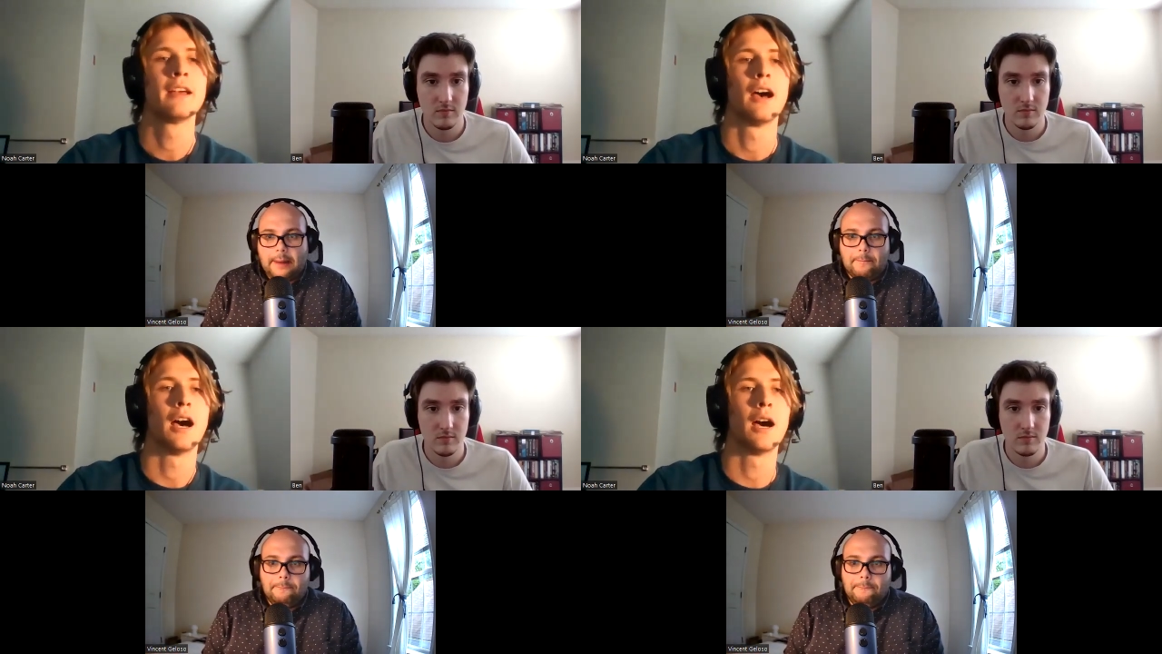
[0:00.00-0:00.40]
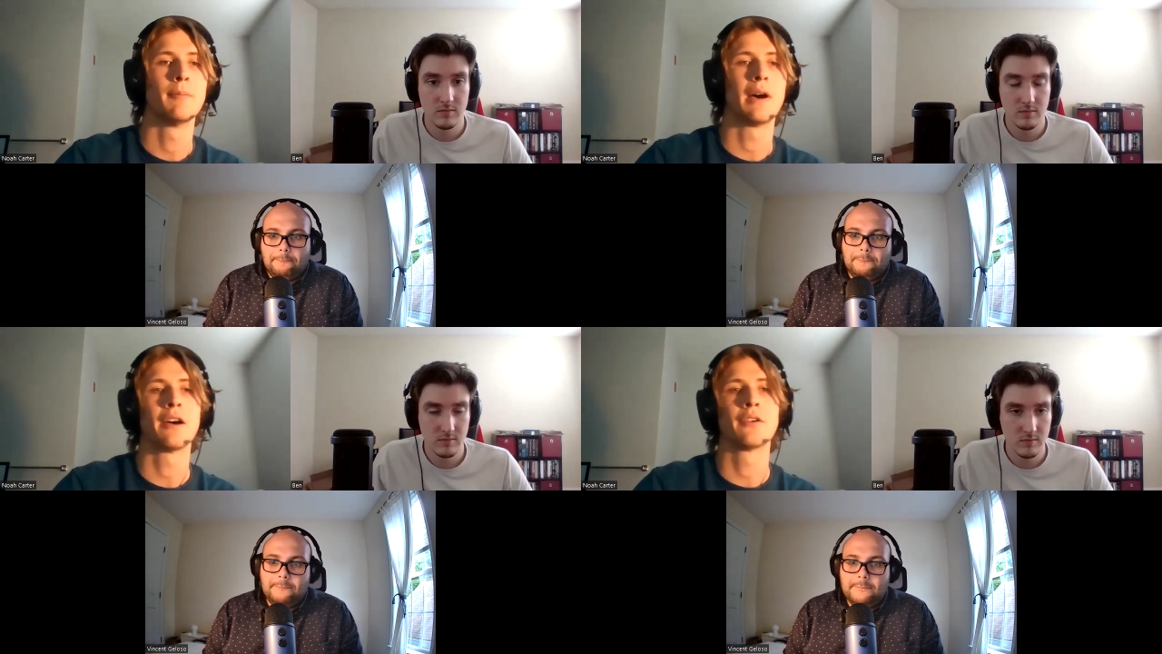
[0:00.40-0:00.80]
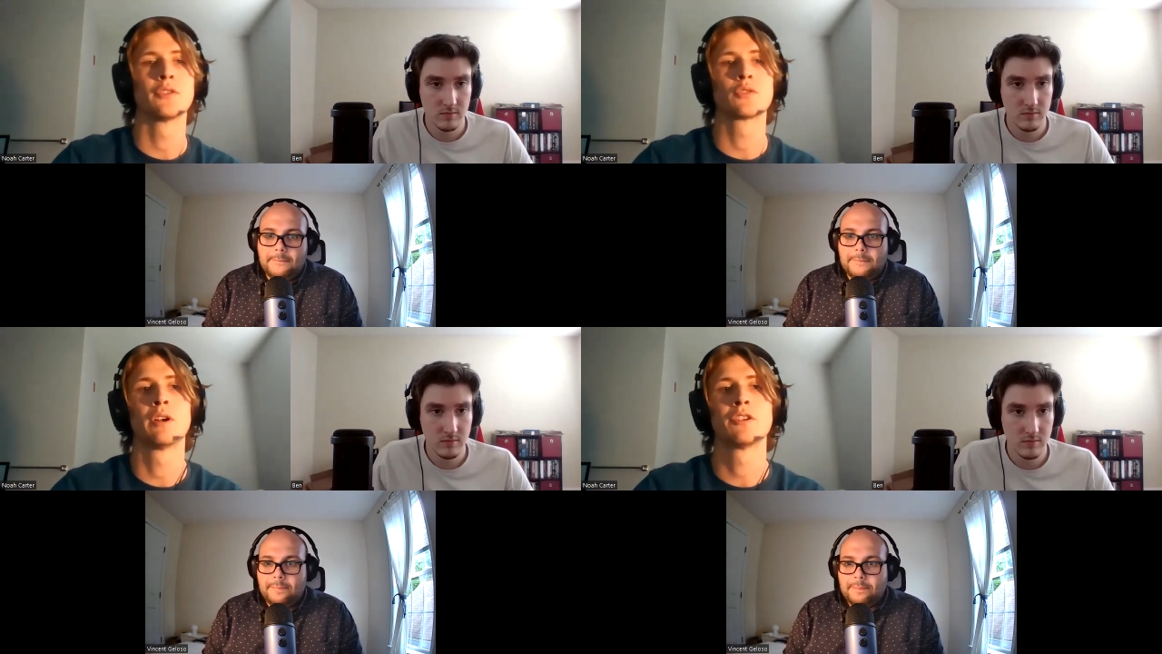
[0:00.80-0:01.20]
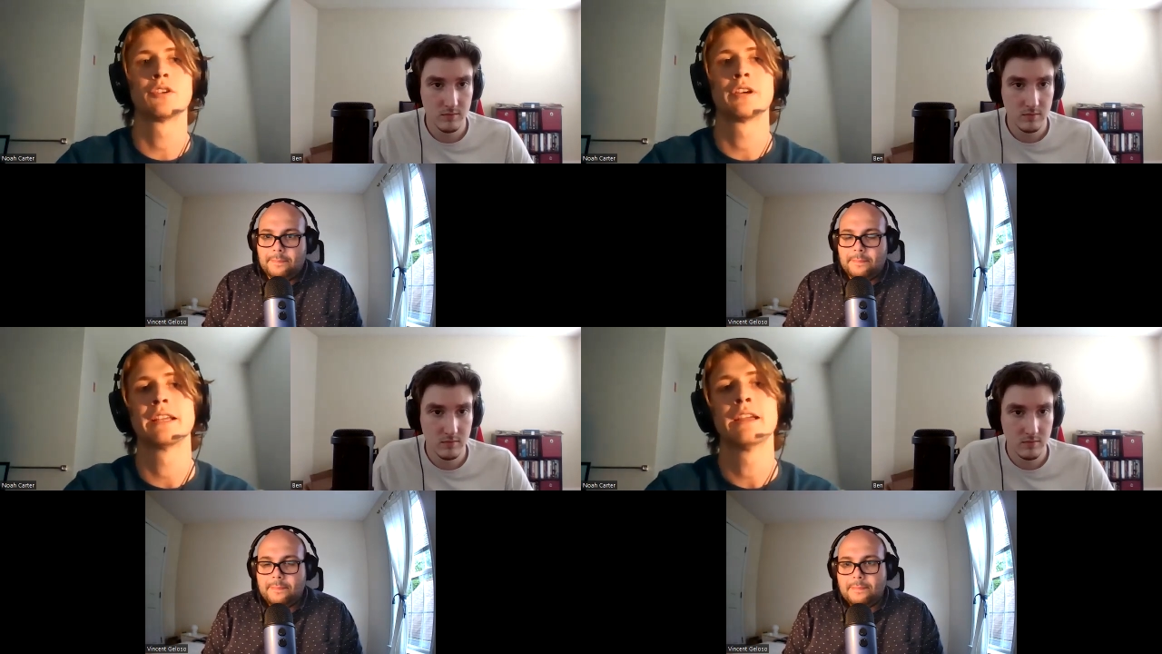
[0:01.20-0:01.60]
Speaker 1: Um, I was
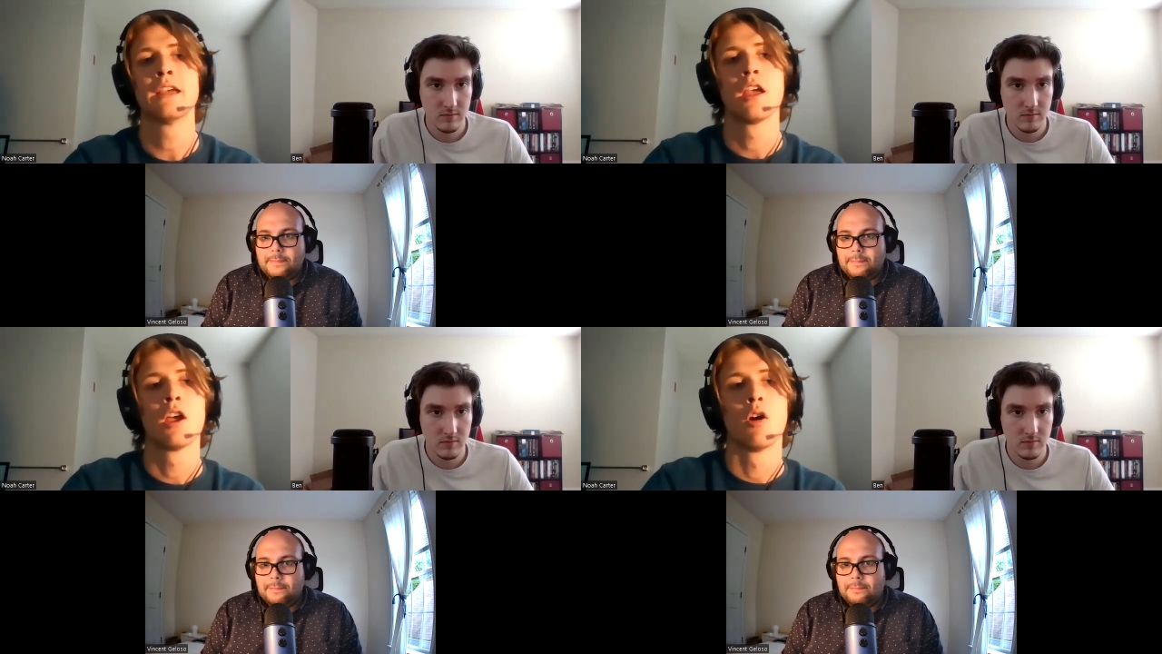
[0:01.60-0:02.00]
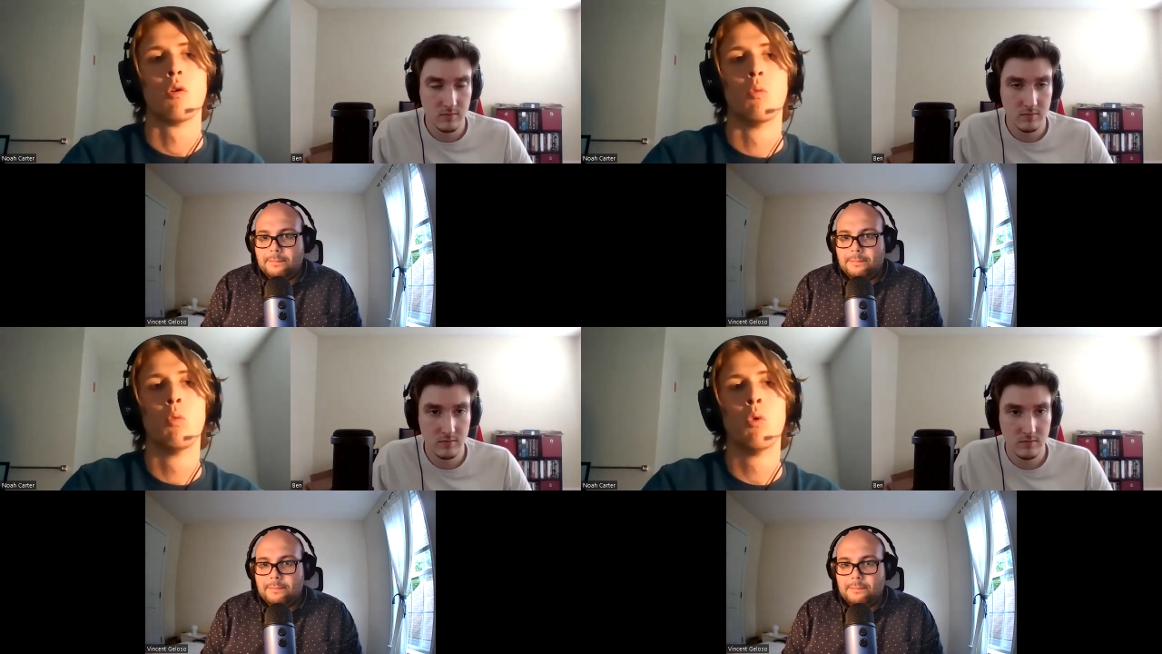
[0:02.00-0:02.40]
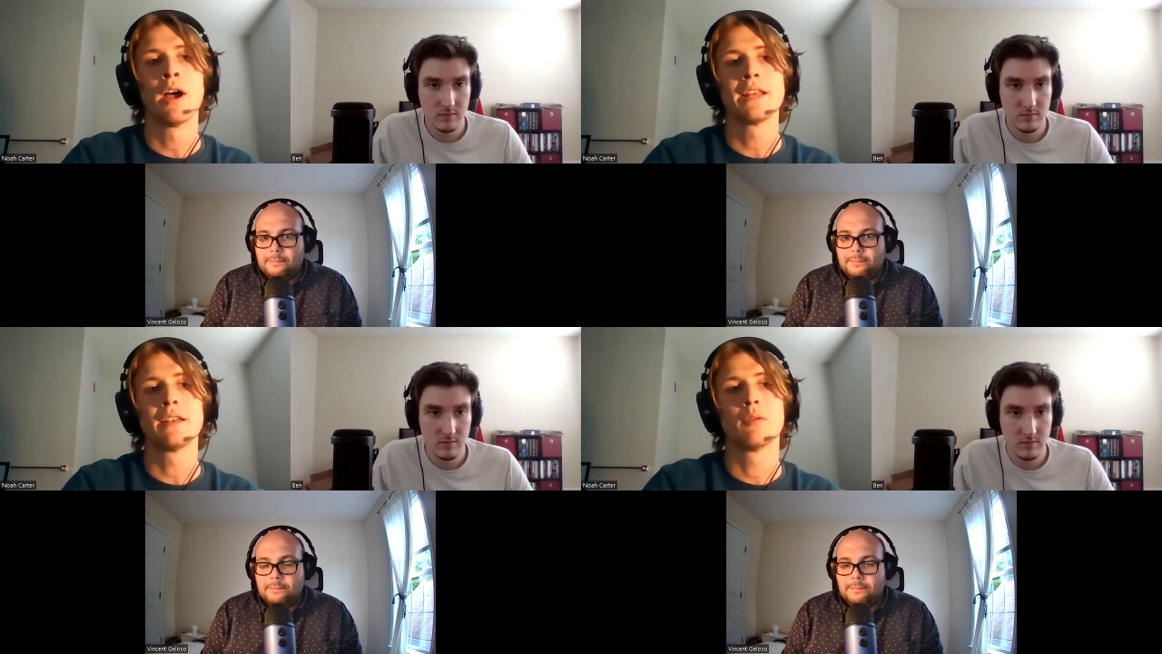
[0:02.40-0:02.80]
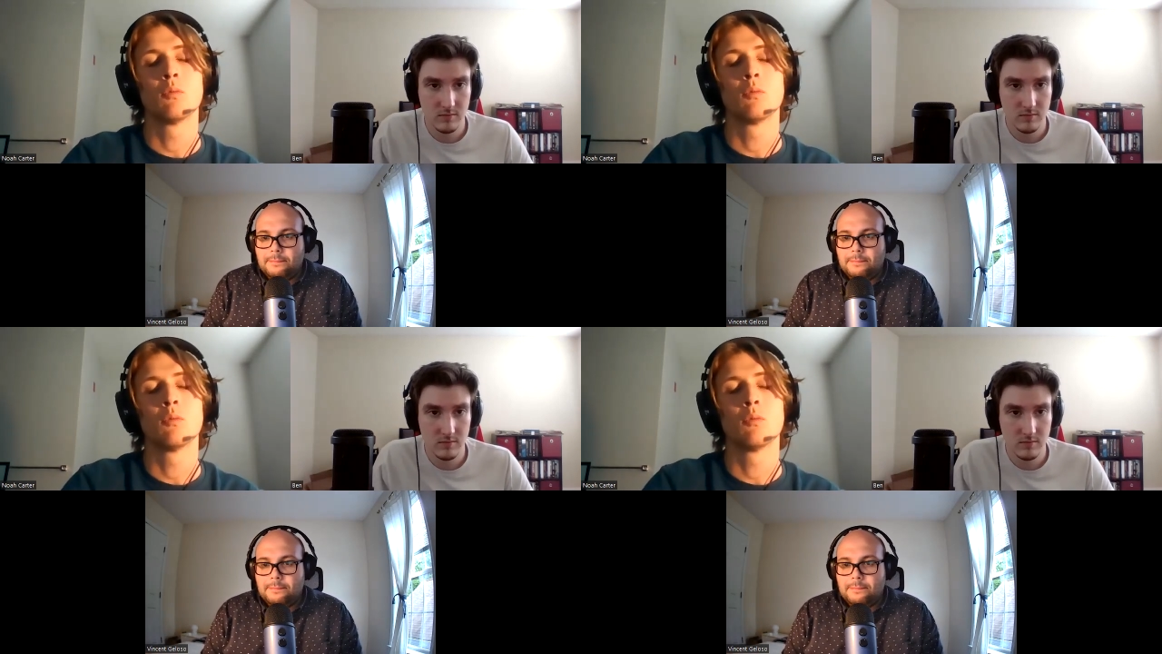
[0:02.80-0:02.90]
wondering, what